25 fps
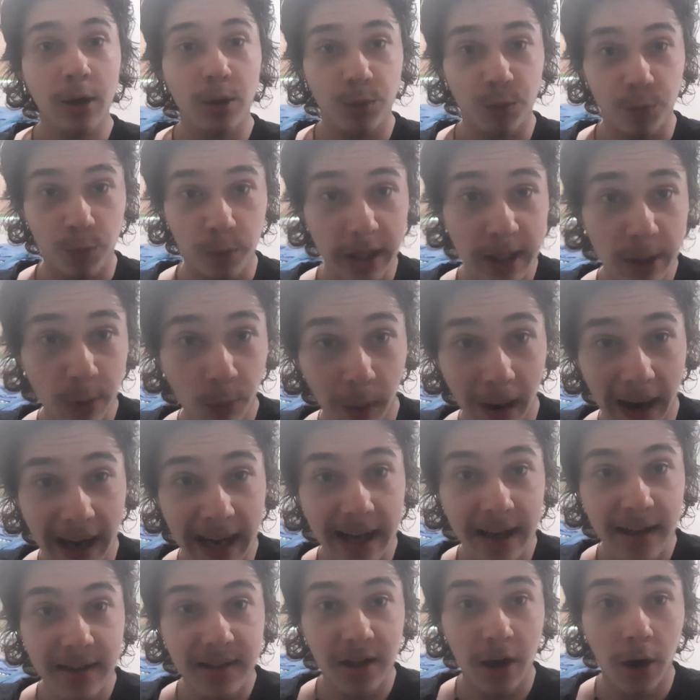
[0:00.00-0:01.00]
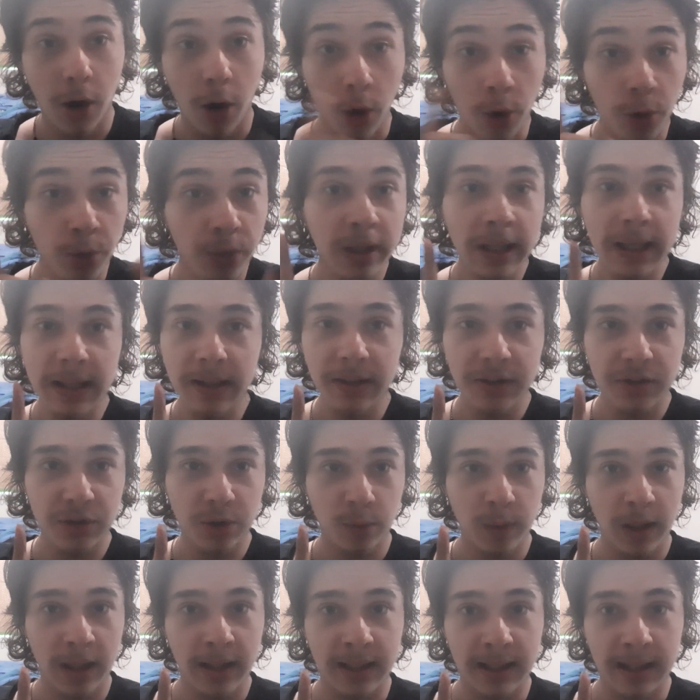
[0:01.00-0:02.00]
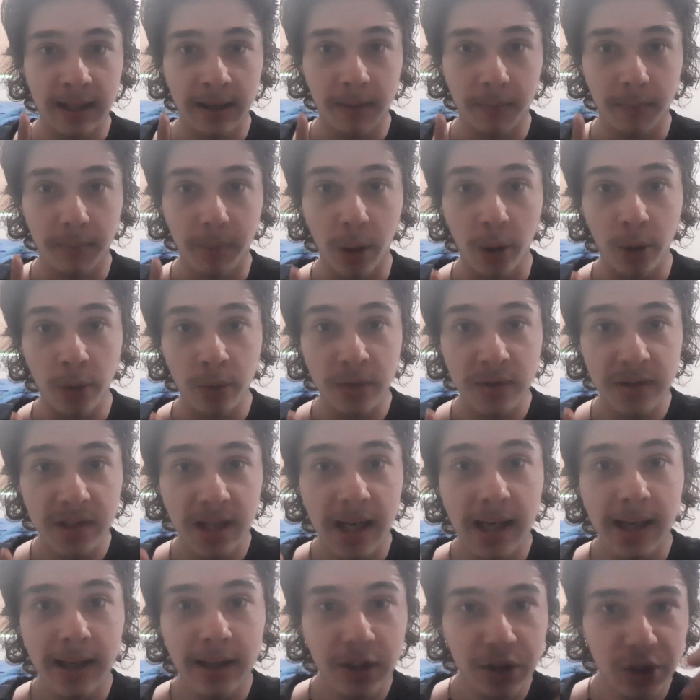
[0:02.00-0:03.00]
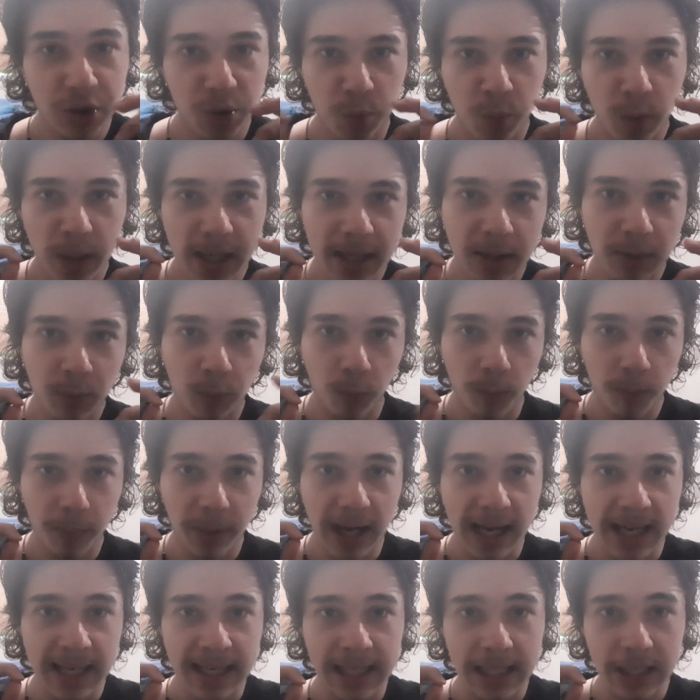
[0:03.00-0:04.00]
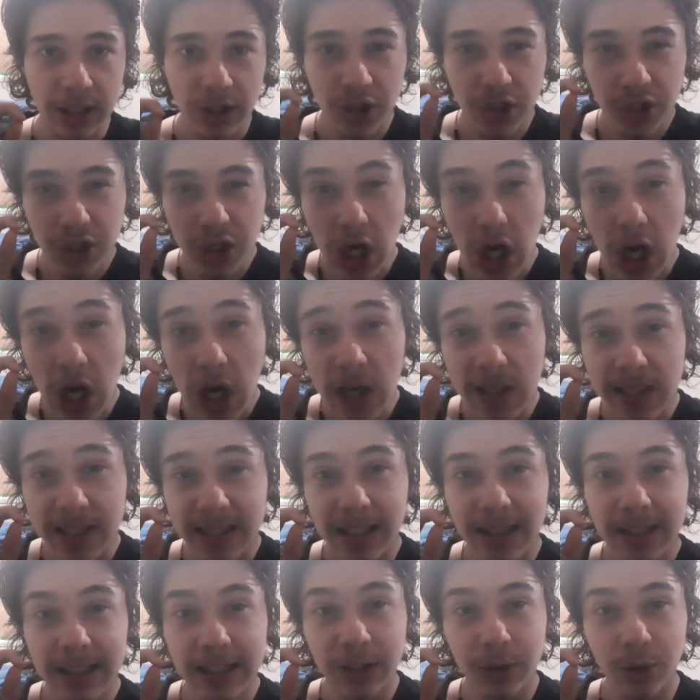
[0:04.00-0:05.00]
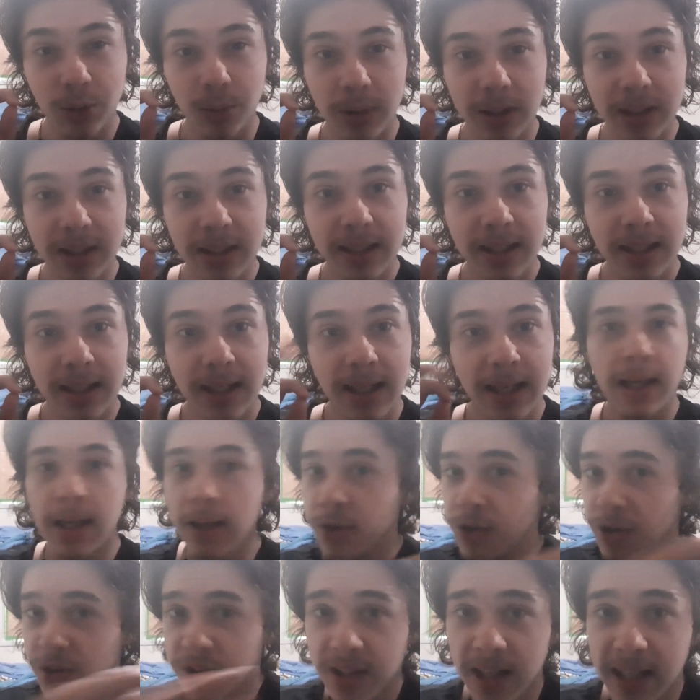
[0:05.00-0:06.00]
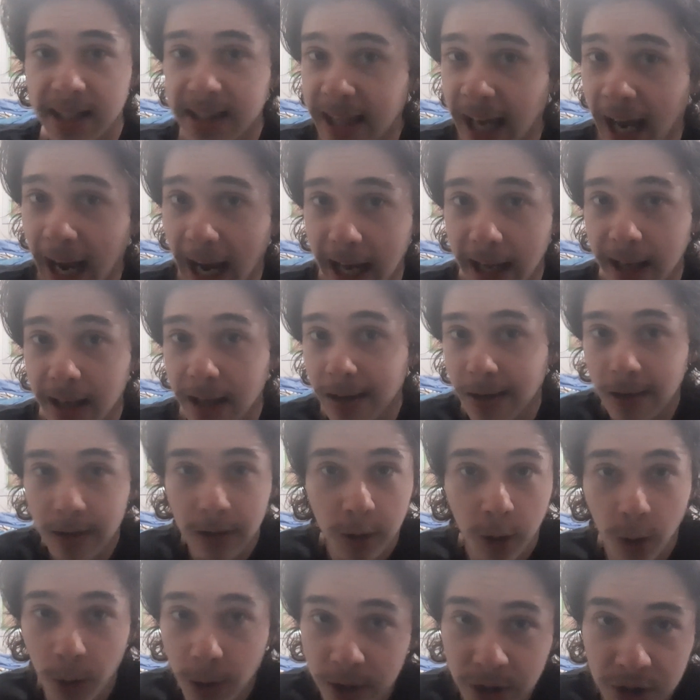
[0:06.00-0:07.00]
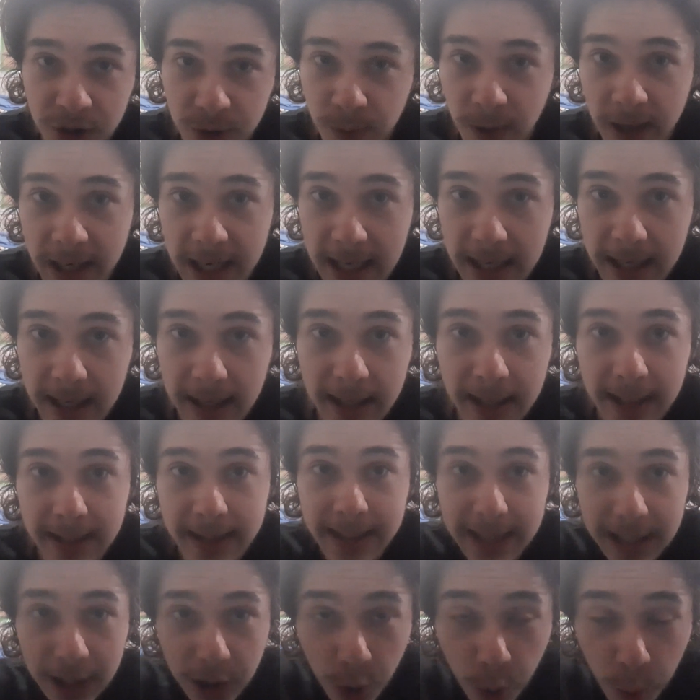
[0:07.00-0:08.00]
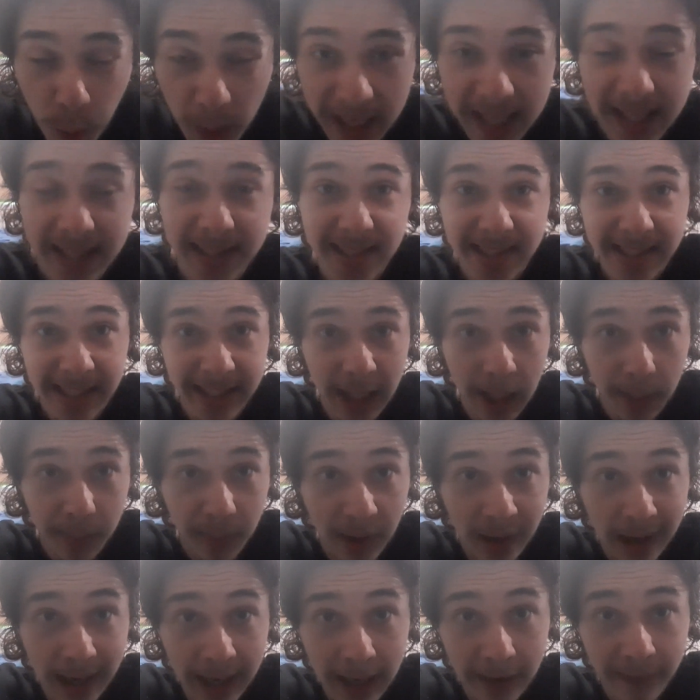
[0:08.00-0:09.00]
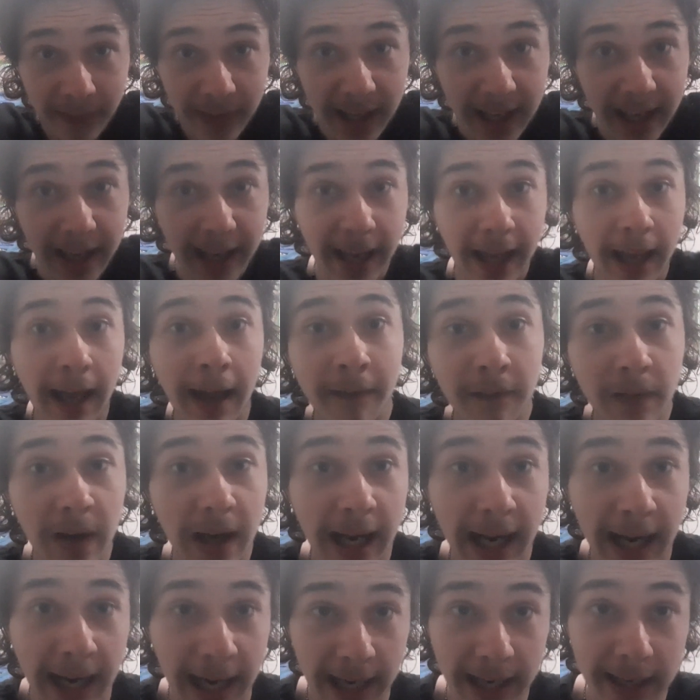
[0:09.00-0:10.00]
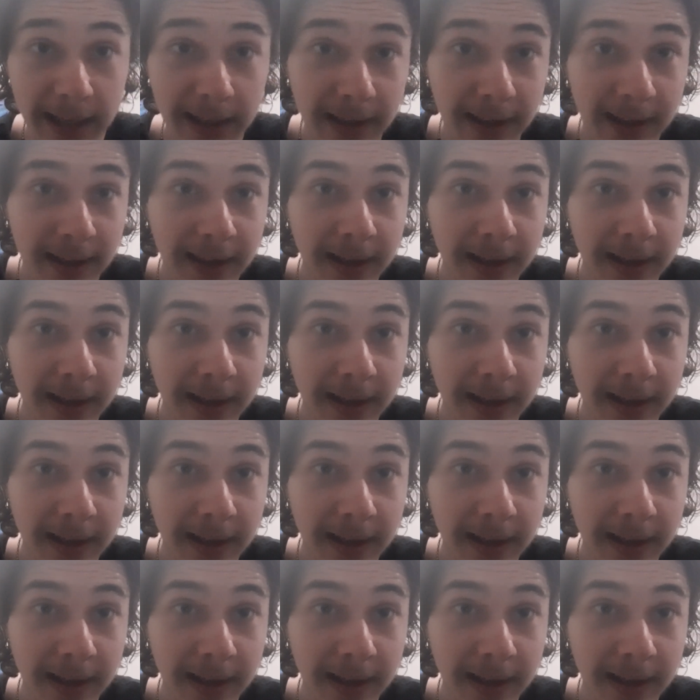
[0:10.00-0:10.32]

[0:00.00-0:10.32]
reweight only the surrounding bones, tweak painting just a little bit, and just like that, Logan's ready. The quickest setup I have ever had.